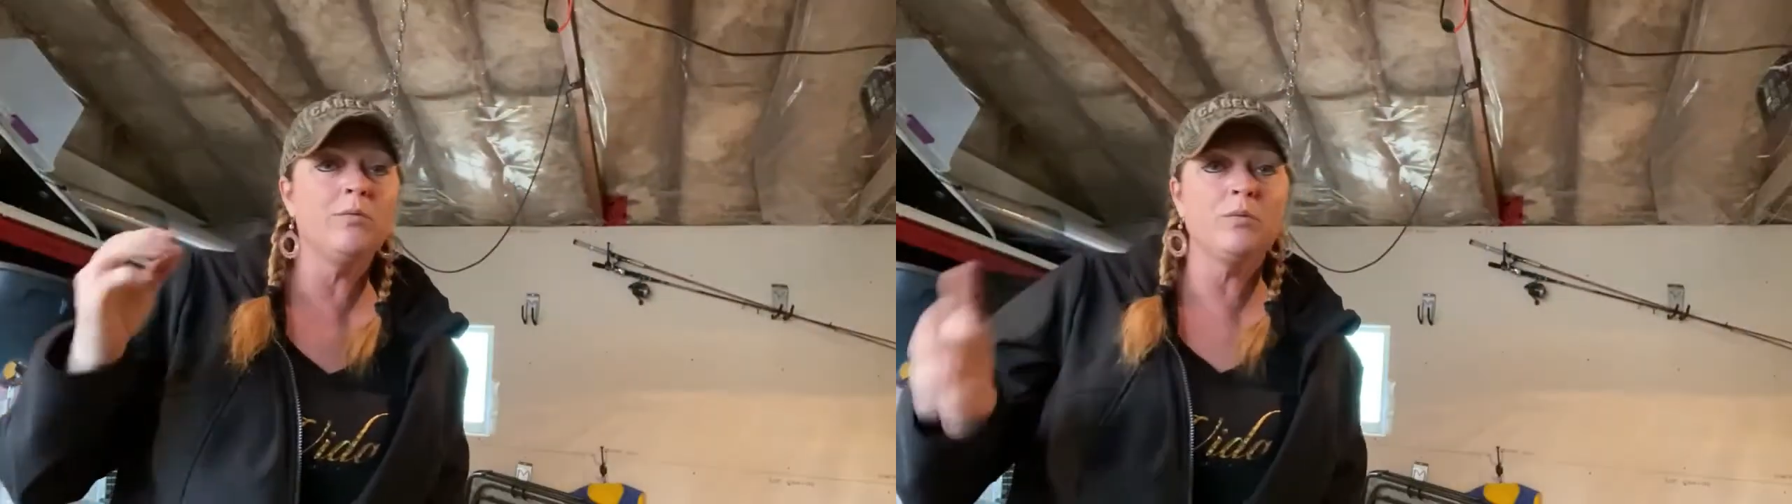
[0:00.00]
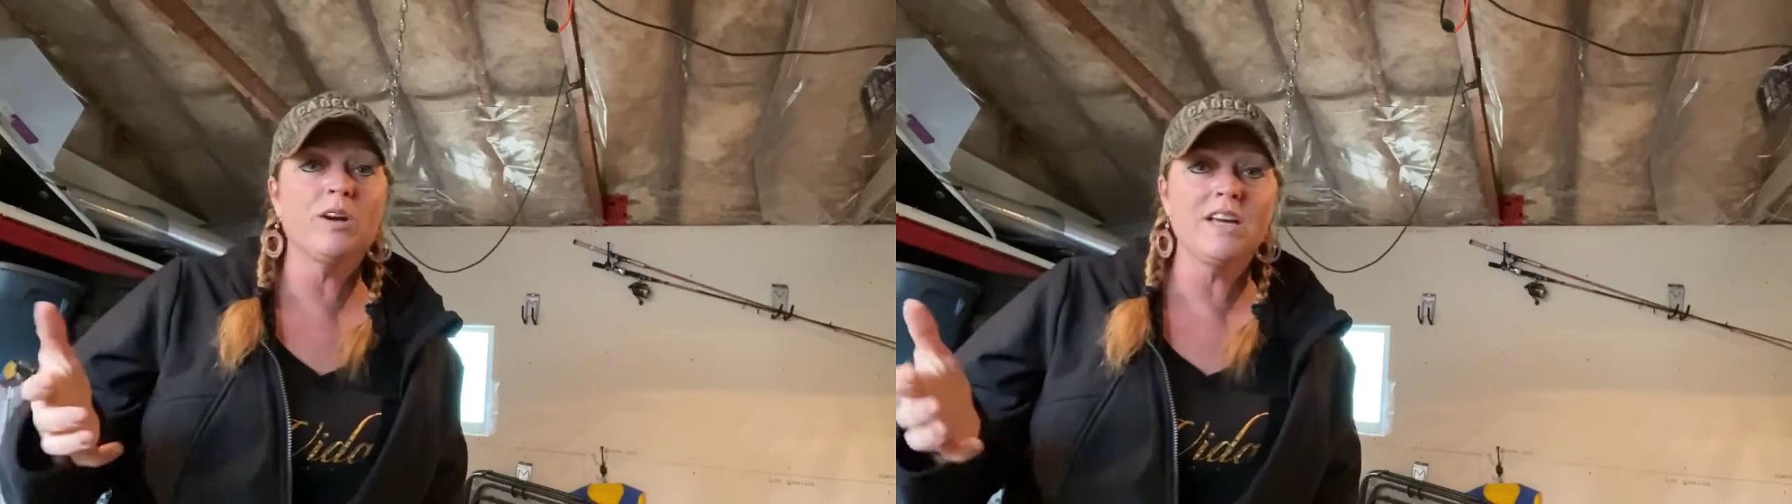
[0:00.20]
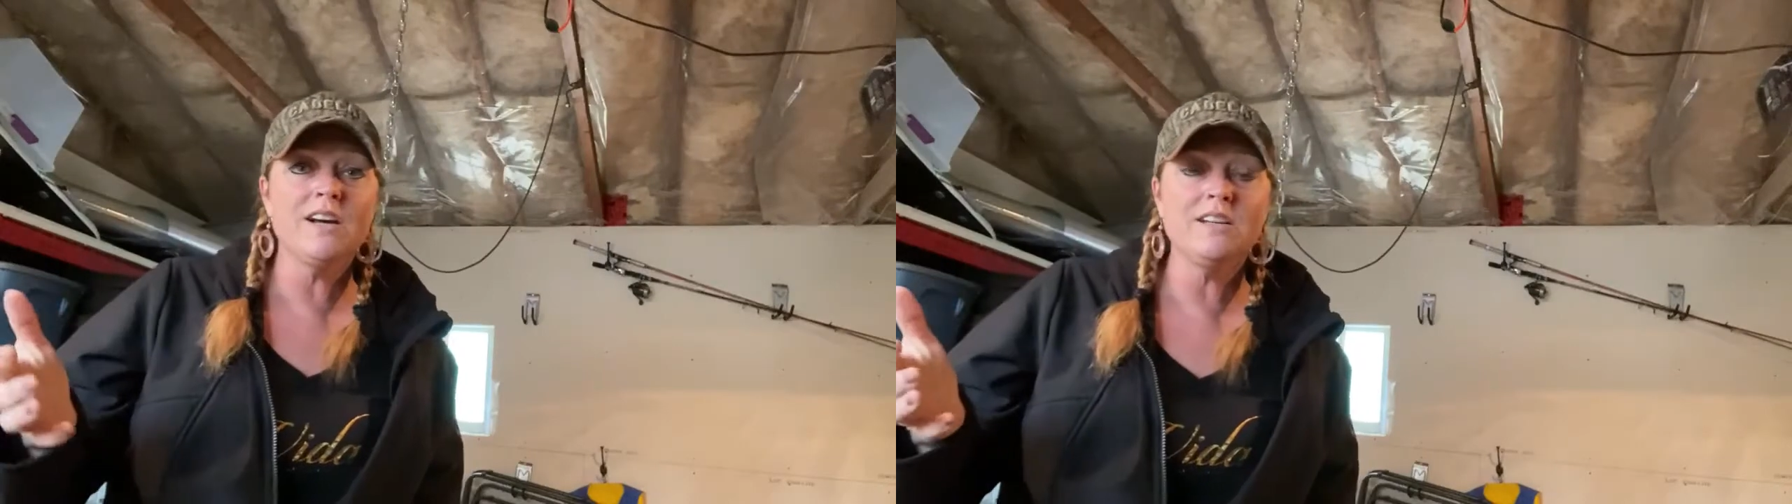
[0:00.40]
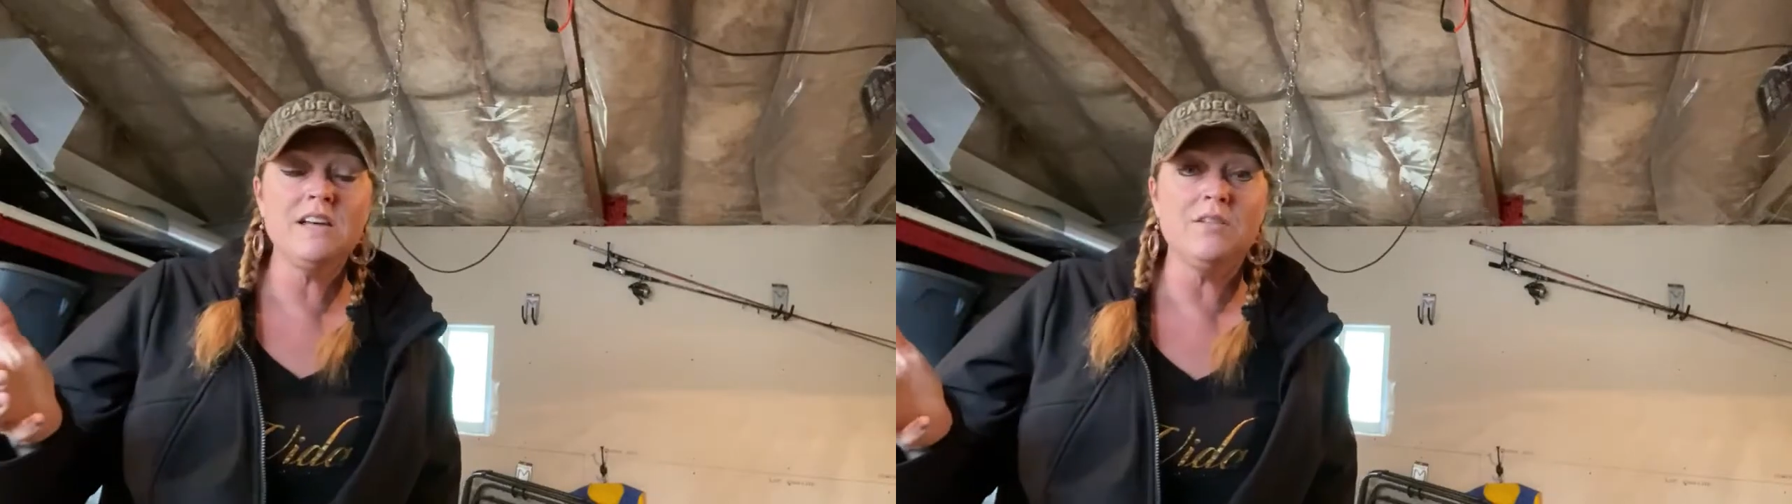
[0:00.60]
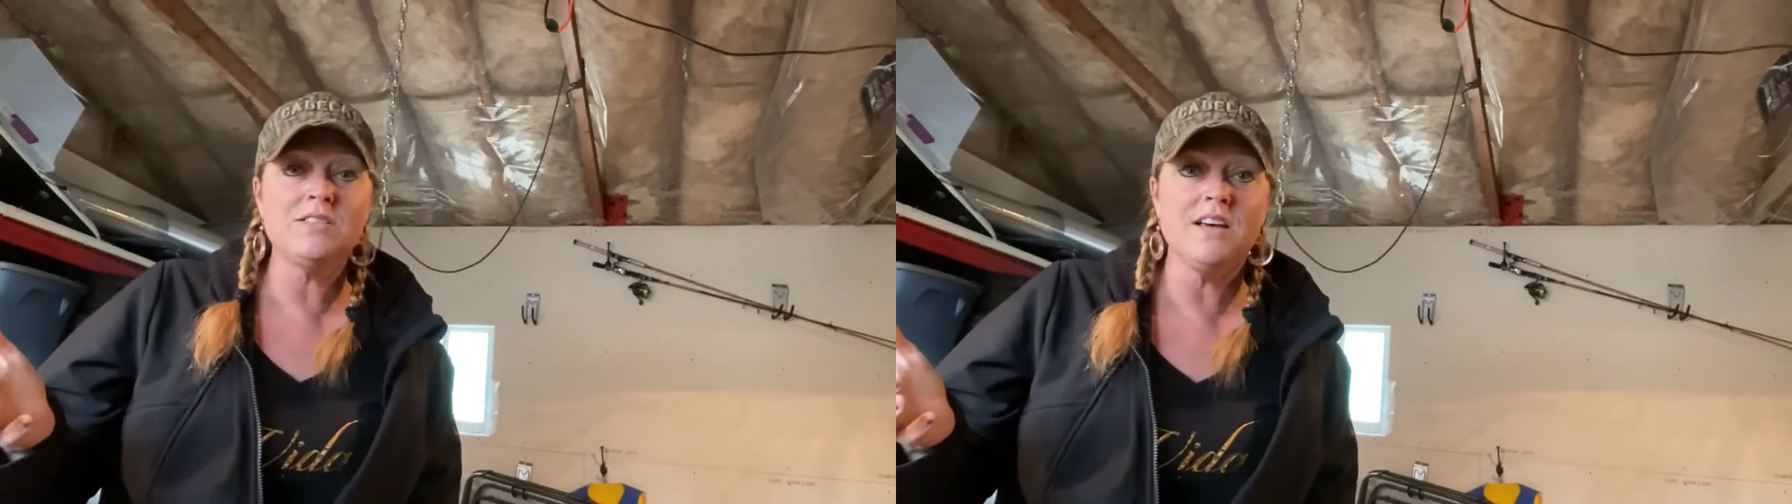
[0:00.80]
I've been working on
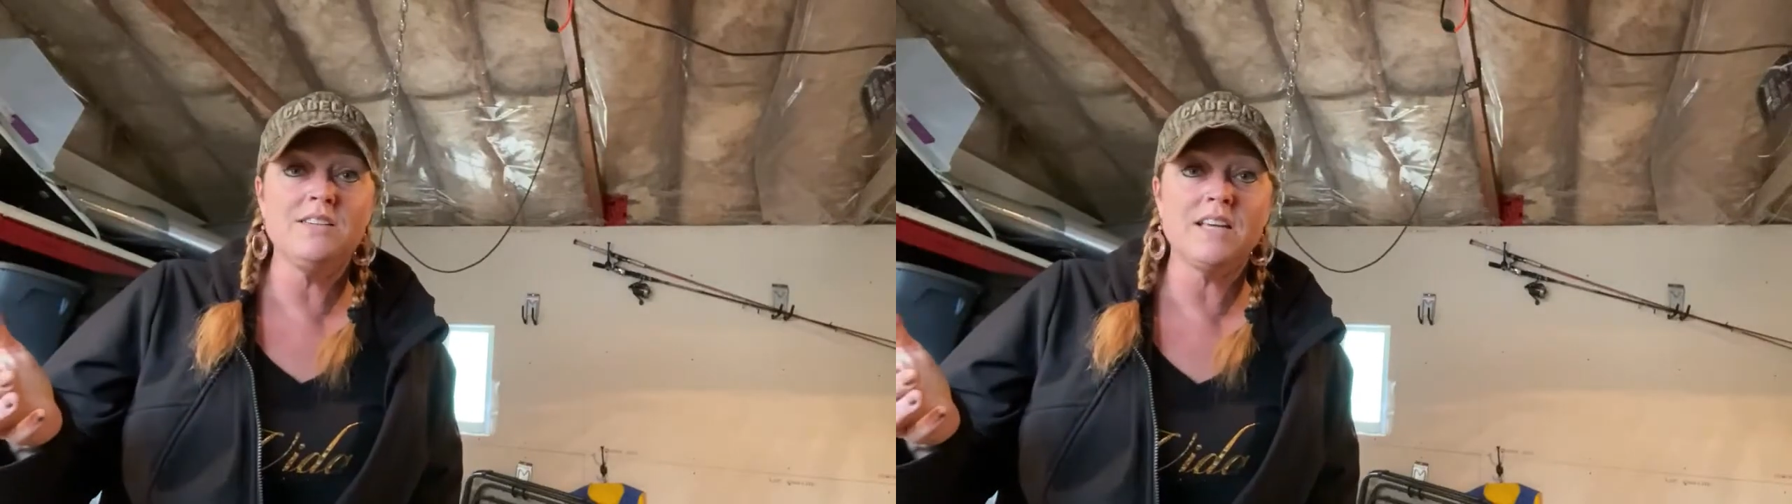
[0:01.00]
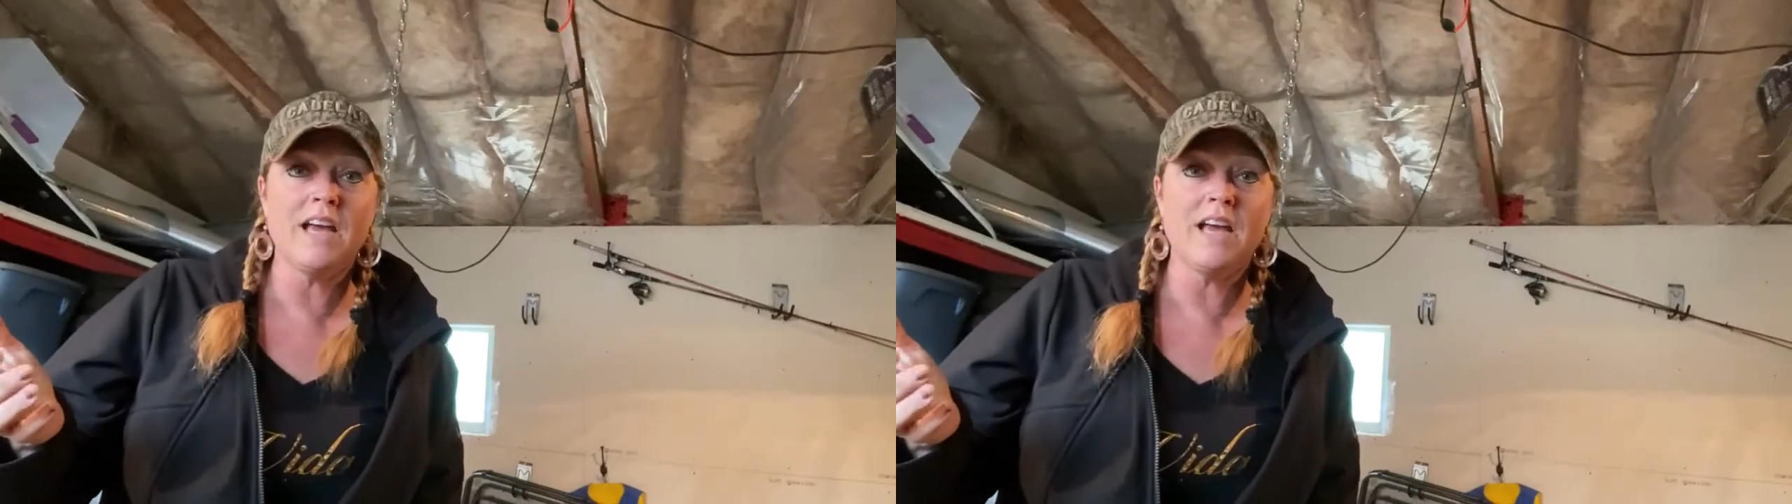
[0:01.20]
downsizing